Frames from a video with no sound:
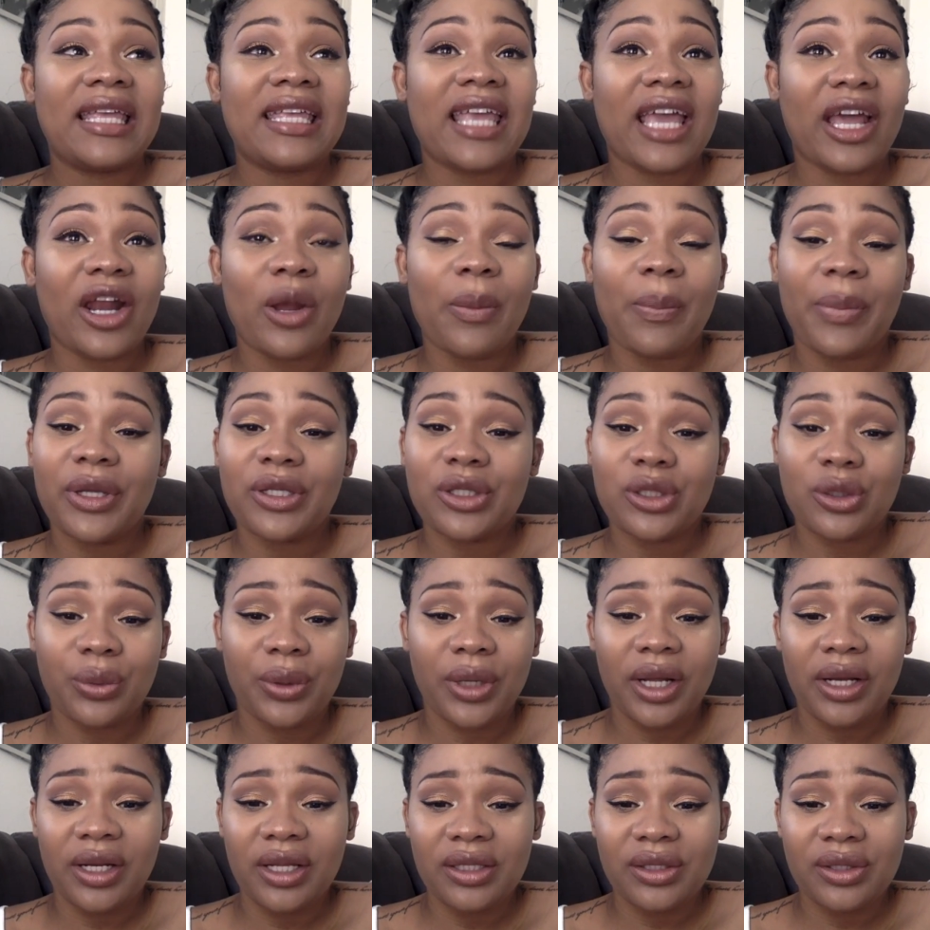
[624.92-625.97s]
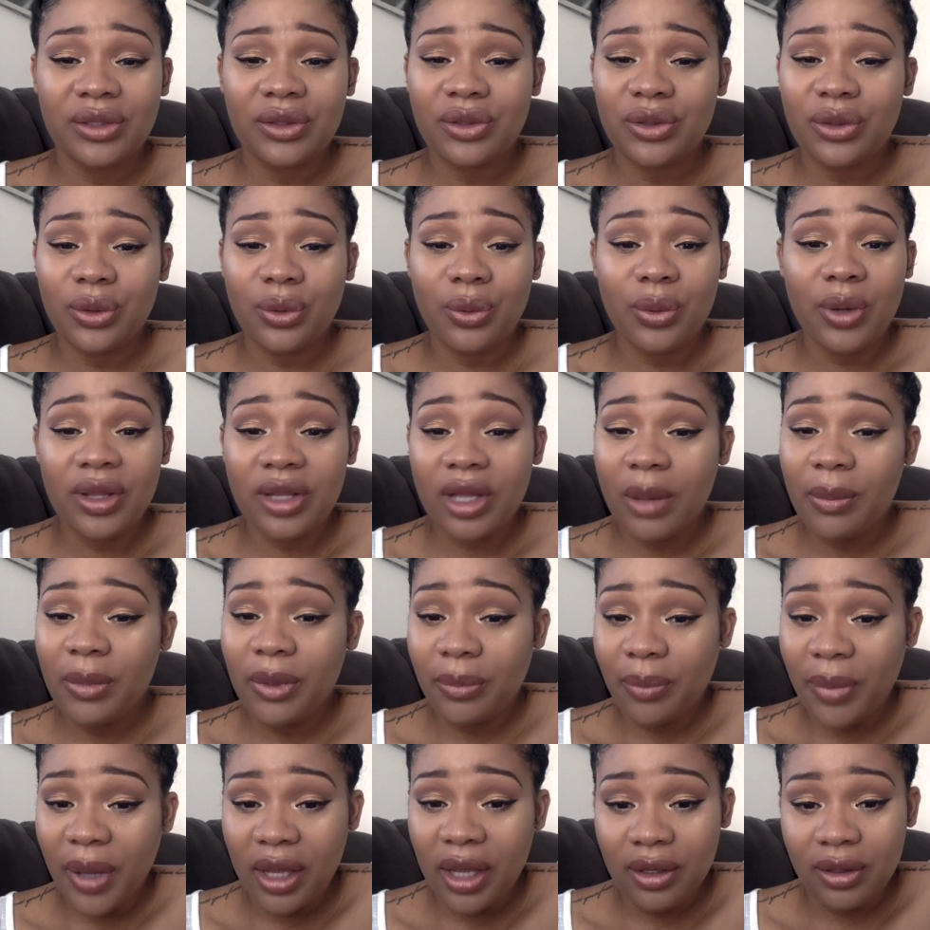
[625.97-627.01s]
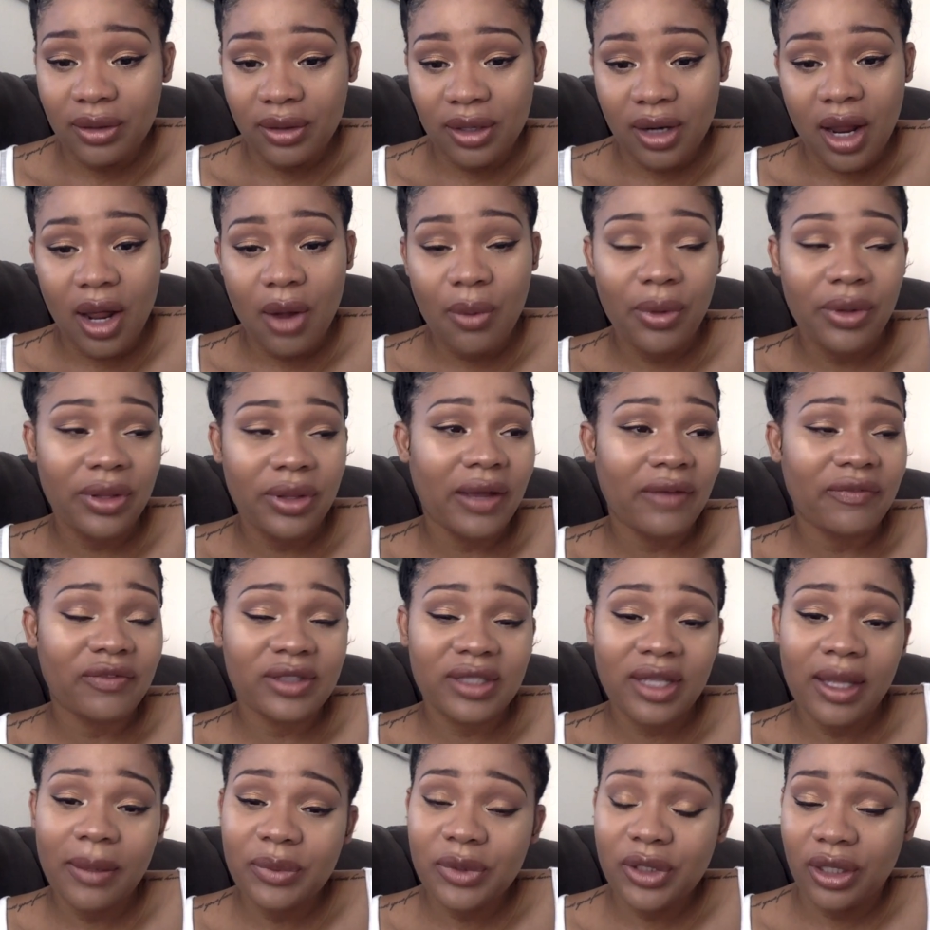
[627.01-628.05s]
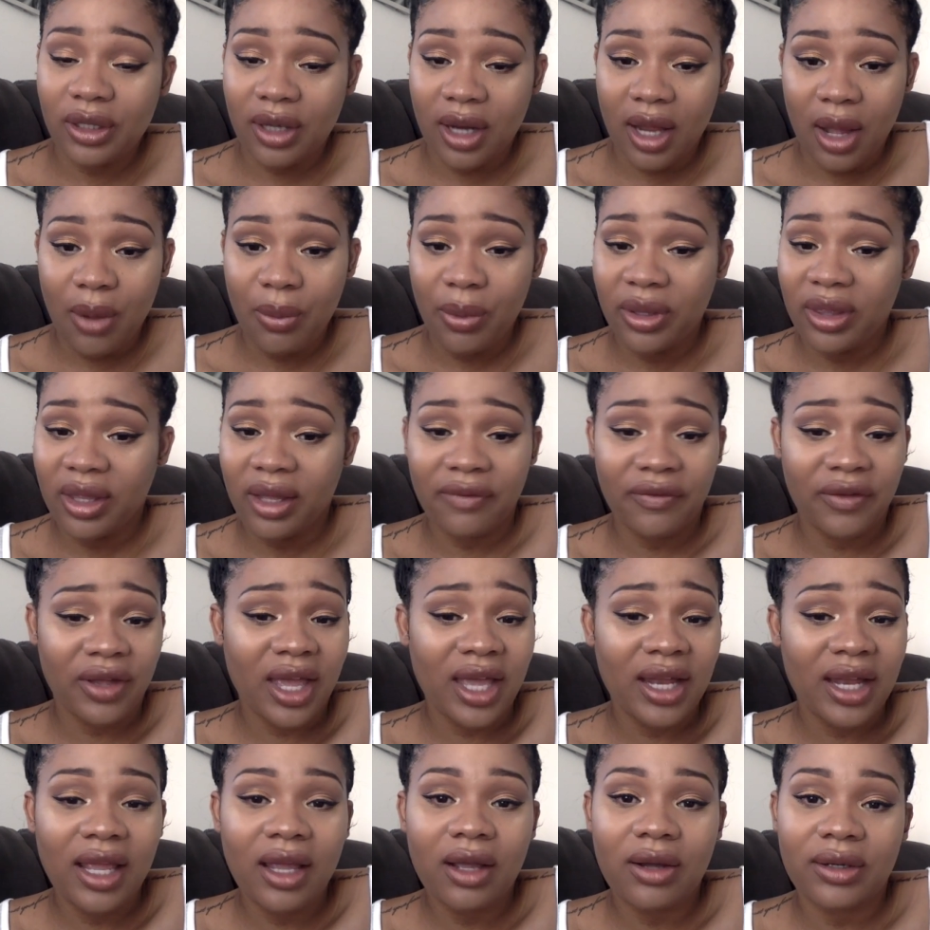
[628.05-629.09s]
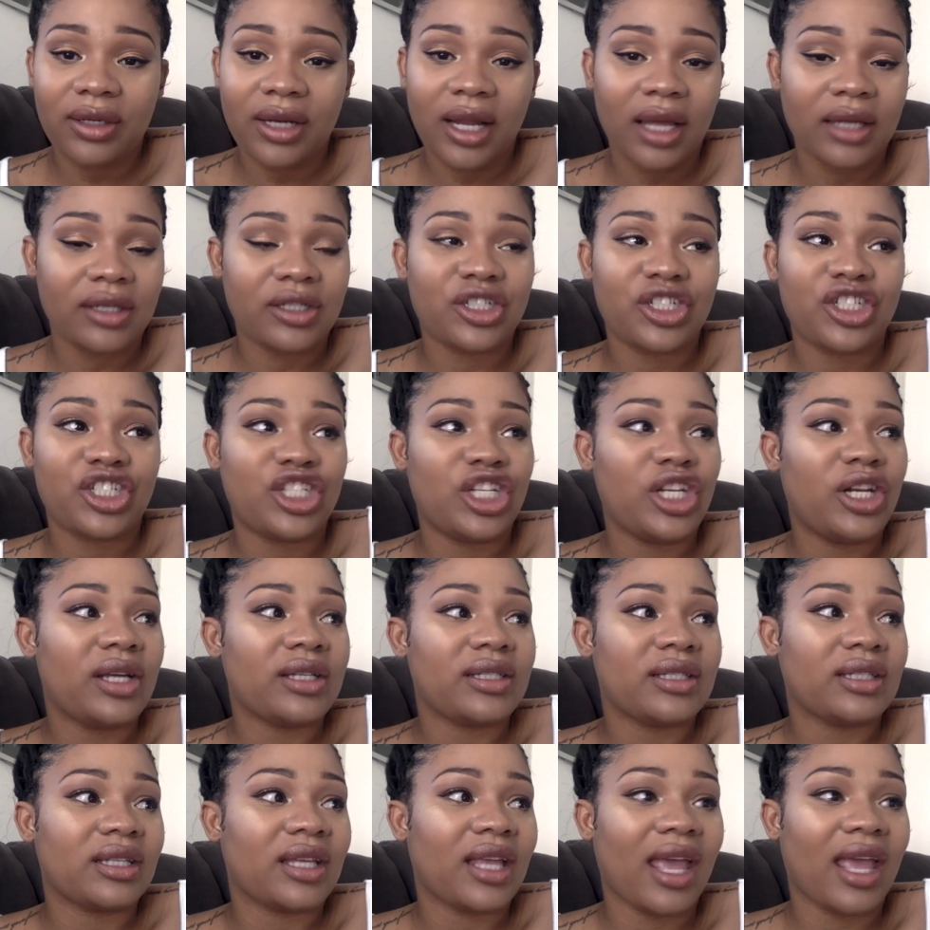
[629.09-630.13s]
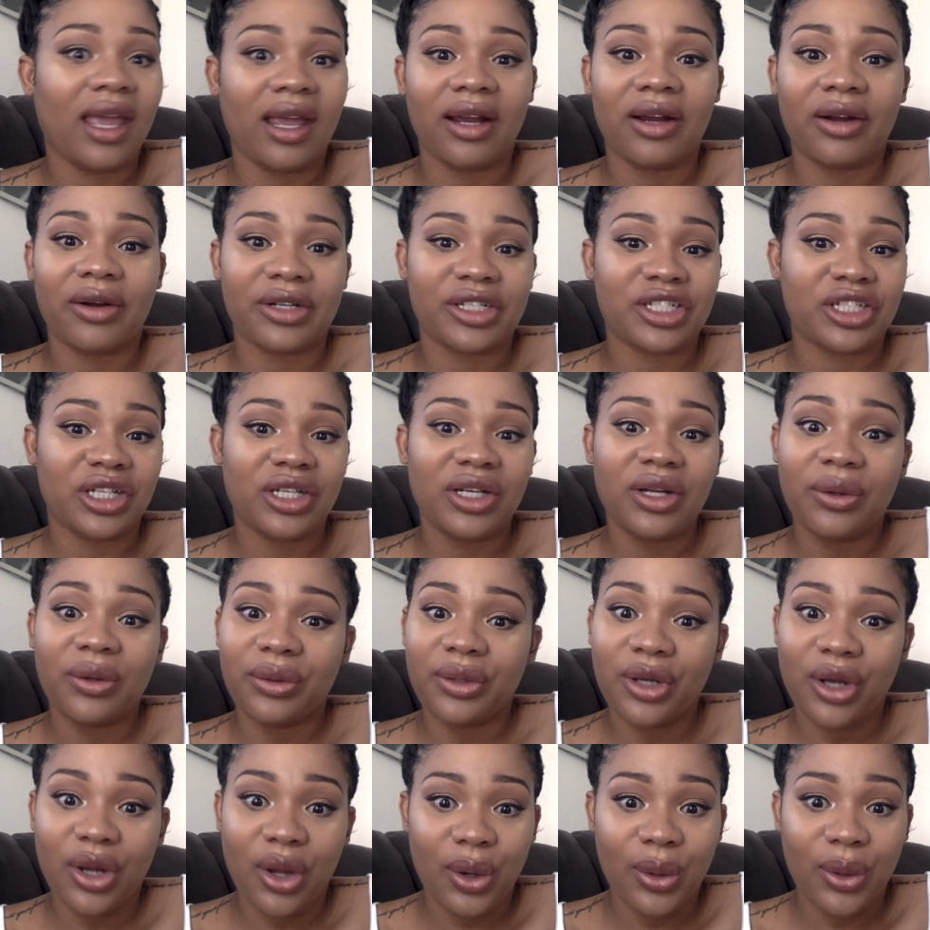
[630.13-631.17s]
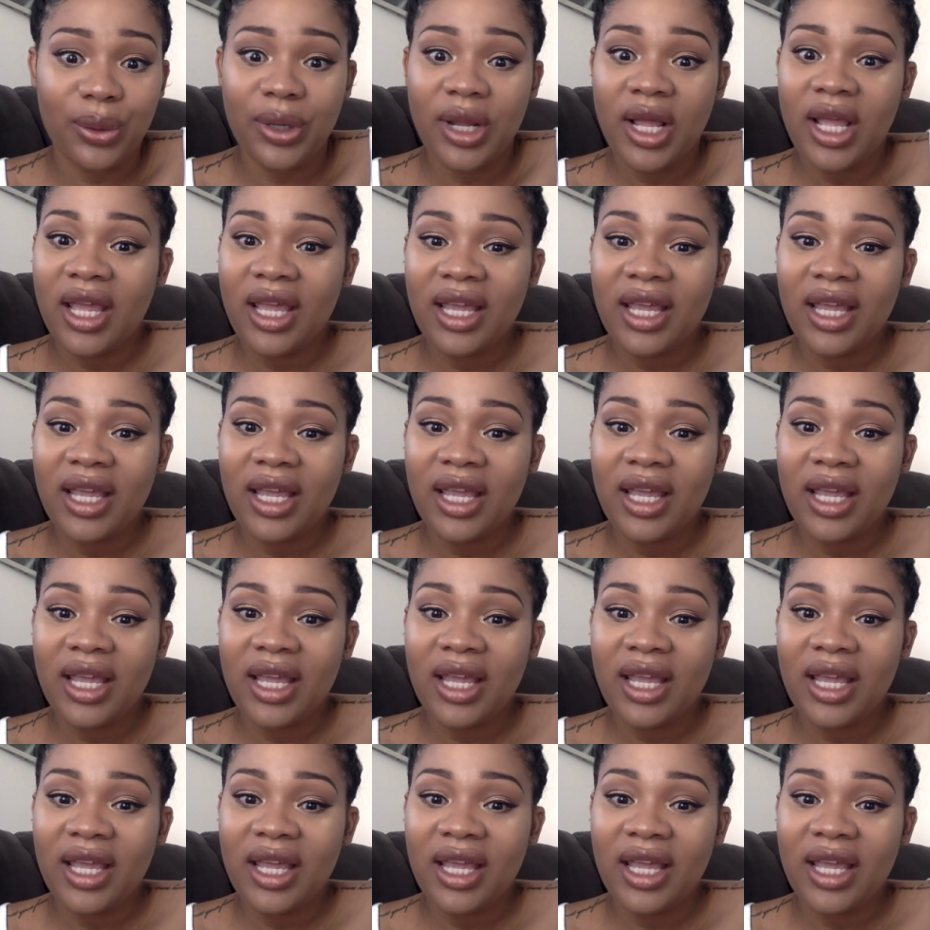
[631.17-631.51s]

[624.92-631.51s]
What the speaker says: get up and do what I need to do, whether I'm in pain or not, whether I've slept or not, whether I have a headache or not. She doesn't care, or she don't know.